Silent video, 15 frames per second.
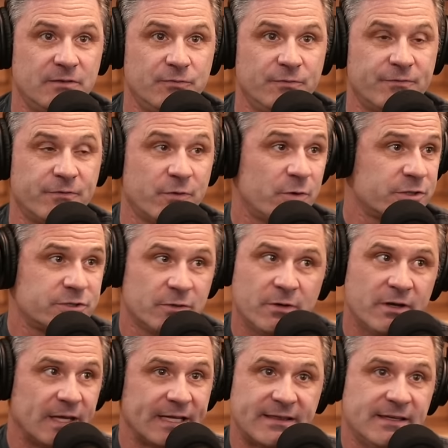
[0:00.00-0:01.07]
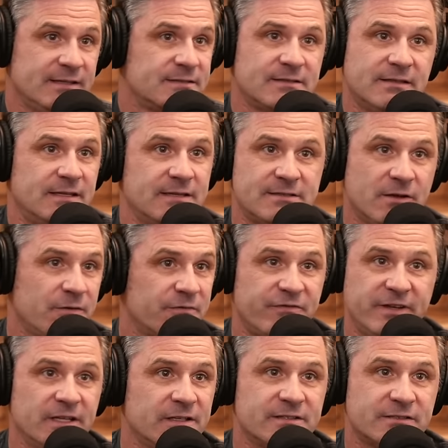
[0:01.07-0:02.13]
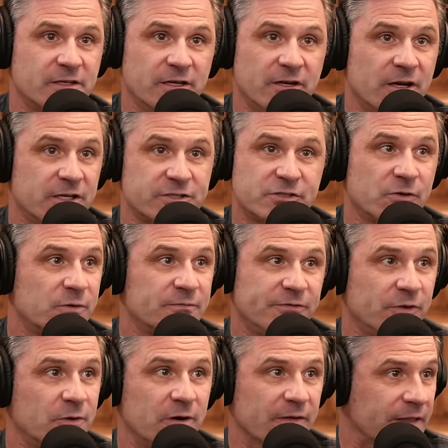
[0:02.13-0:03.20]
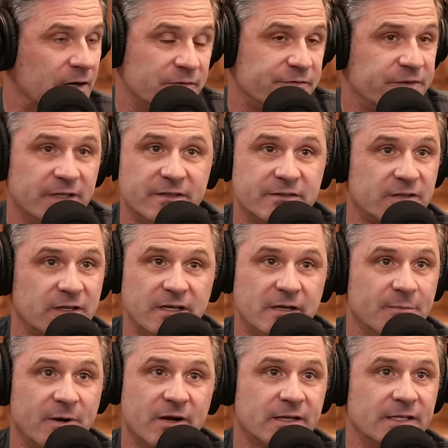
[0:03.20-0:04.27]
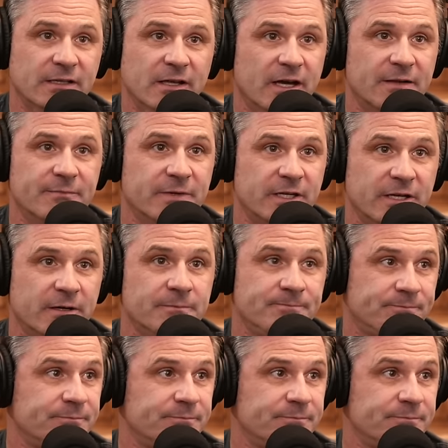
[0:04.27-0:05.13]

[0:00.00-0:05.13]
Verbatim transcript: for sure, like these these don't feel as good on a showroom floor. They don't feel mm. as mm-hmm. good in a parking lot, you know?